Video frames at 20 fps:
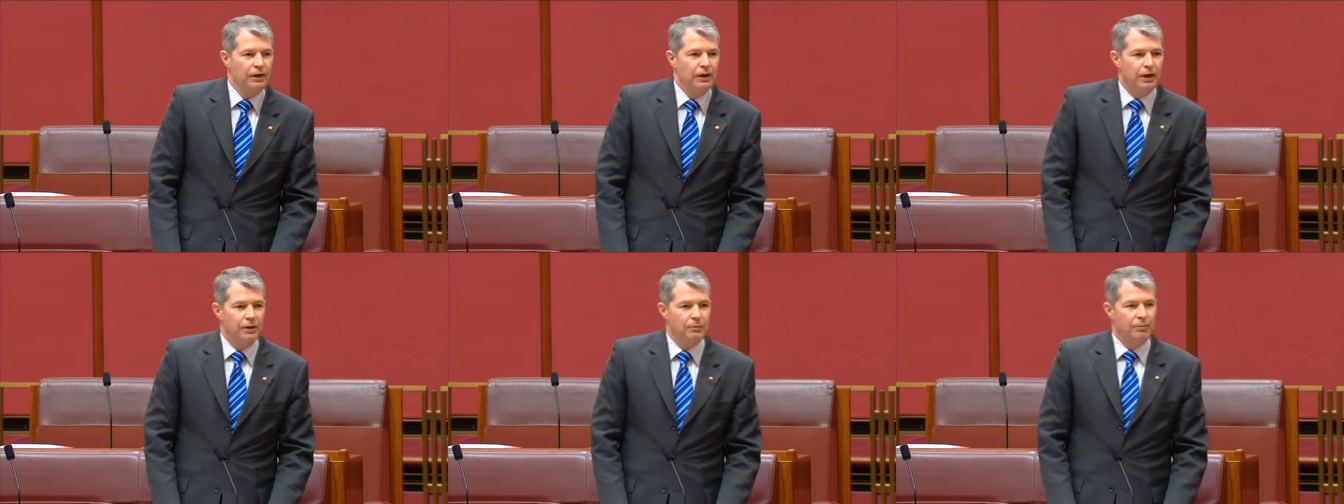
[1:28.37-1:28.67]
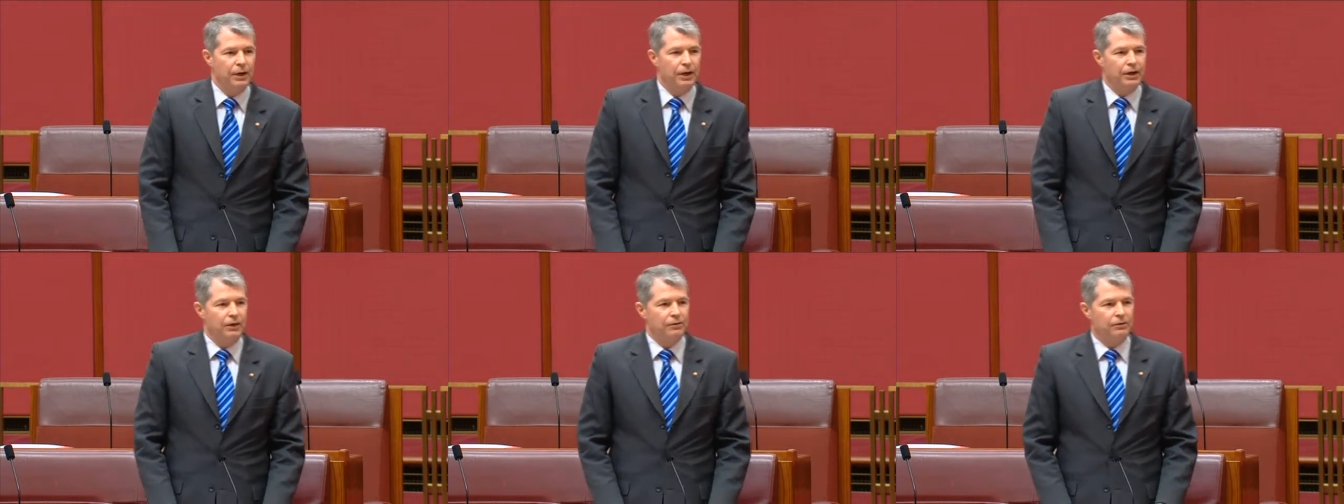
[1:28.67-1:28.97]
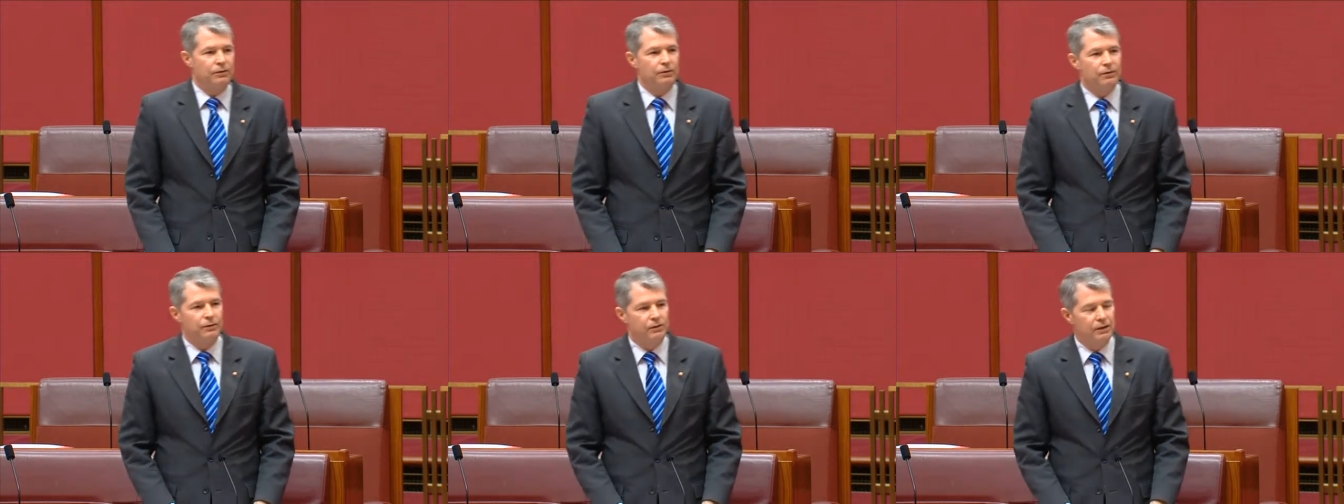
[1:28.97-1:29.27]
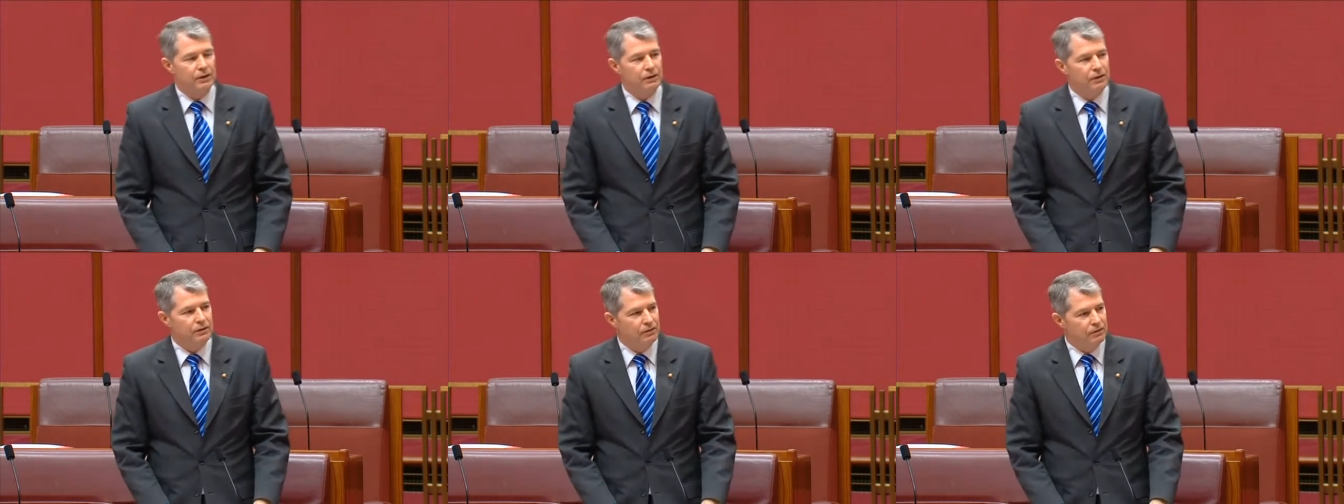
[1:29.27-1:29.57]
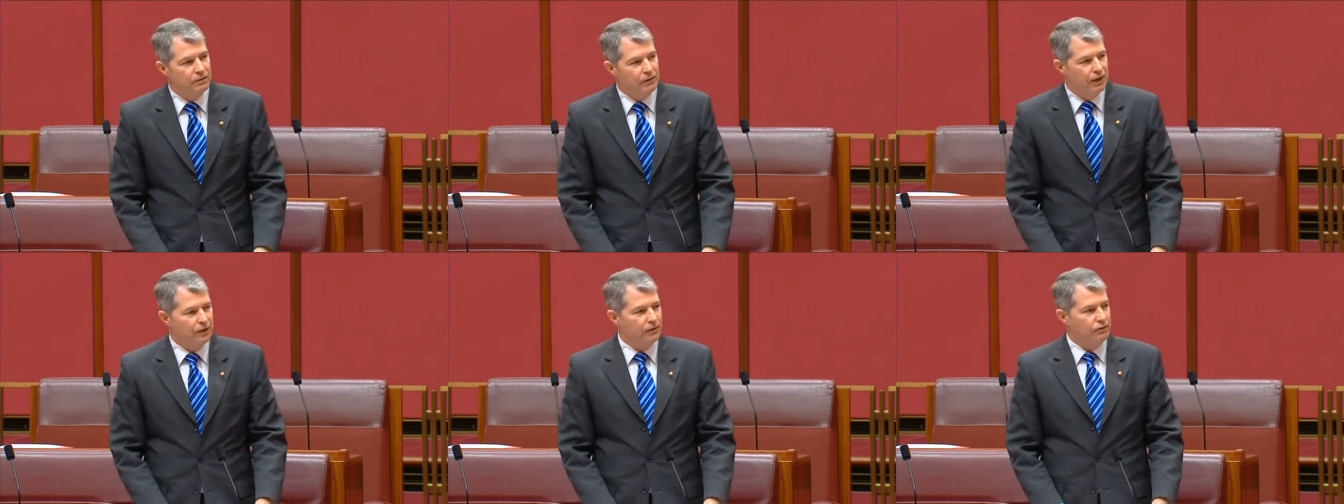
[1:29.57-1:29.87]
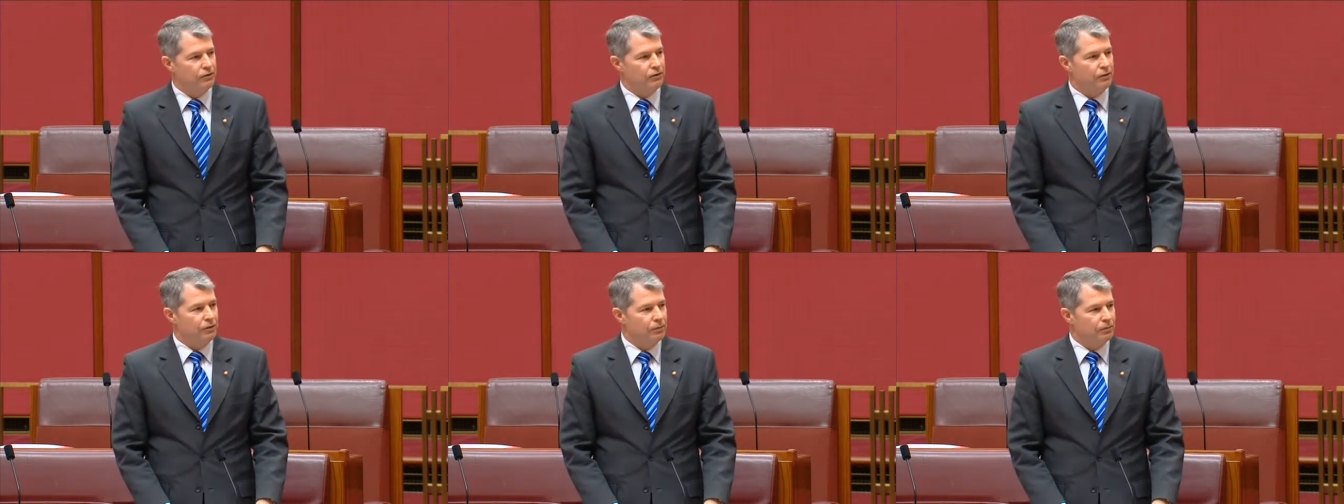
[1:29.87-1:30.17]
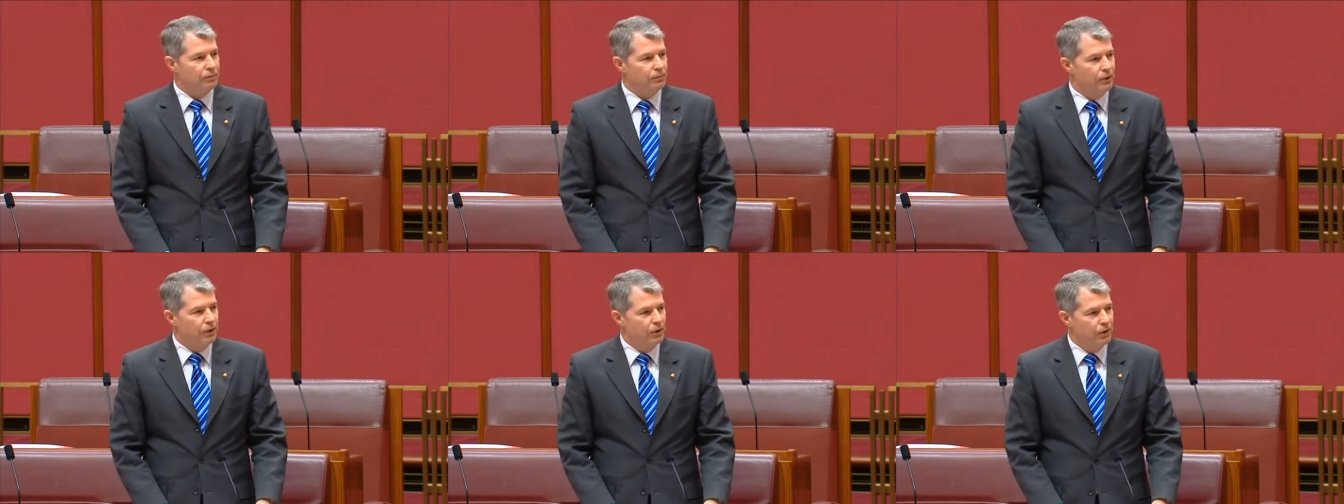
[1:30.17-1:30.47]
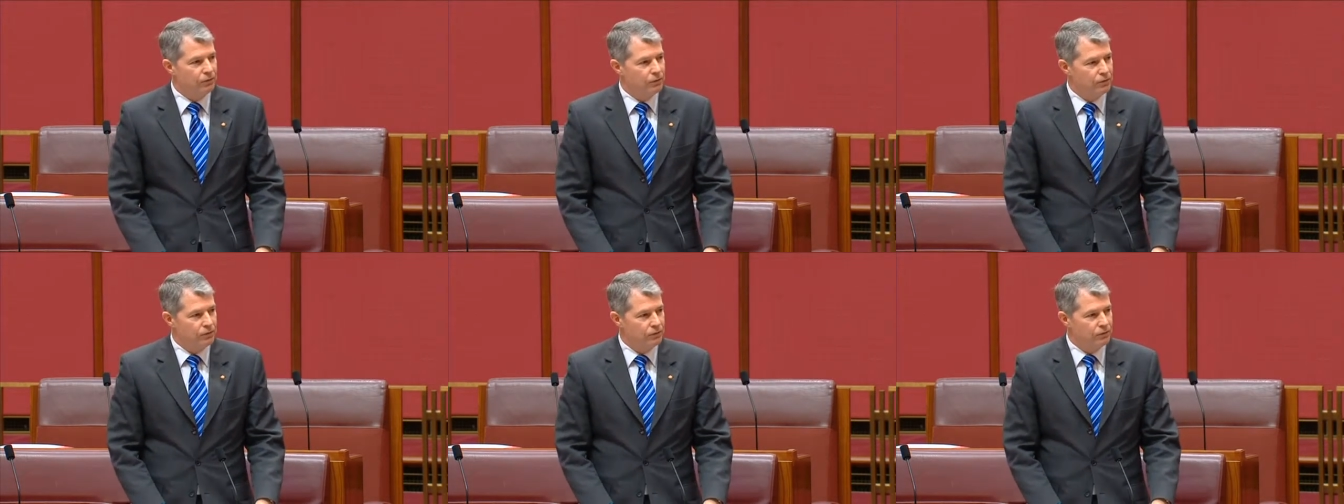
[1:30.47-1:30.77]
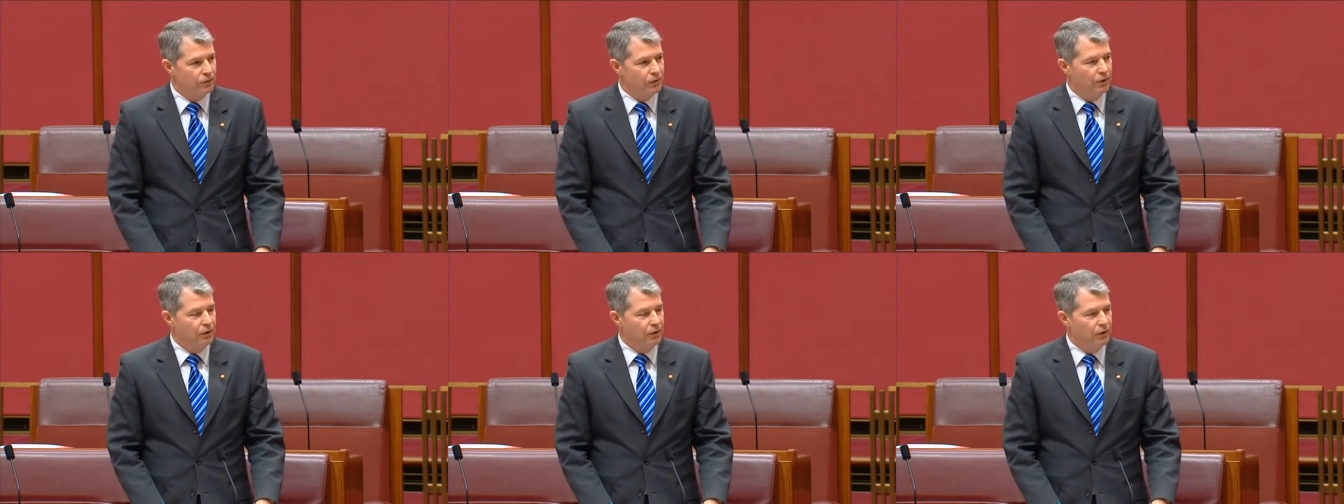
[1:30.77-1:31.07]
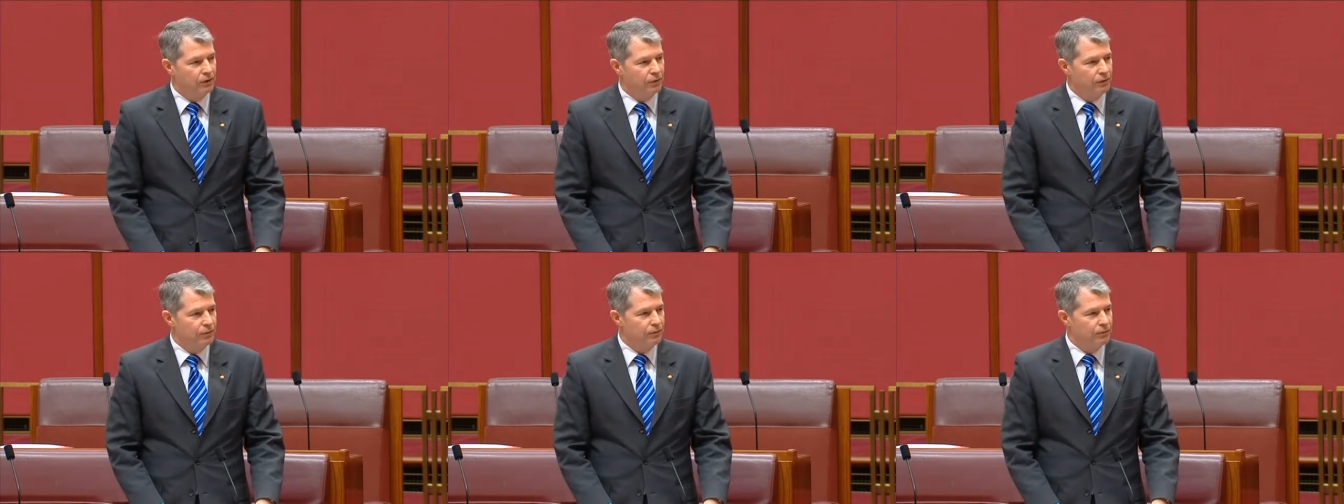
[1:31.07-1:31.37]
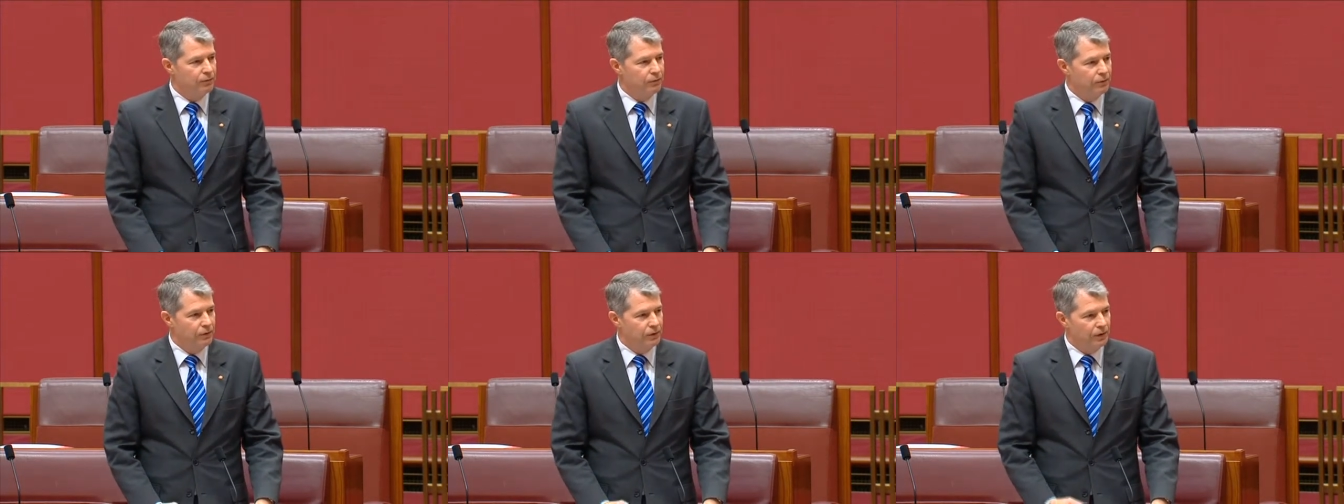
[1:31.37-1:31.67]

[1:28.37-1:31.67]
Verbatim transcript: about the nature of this kind of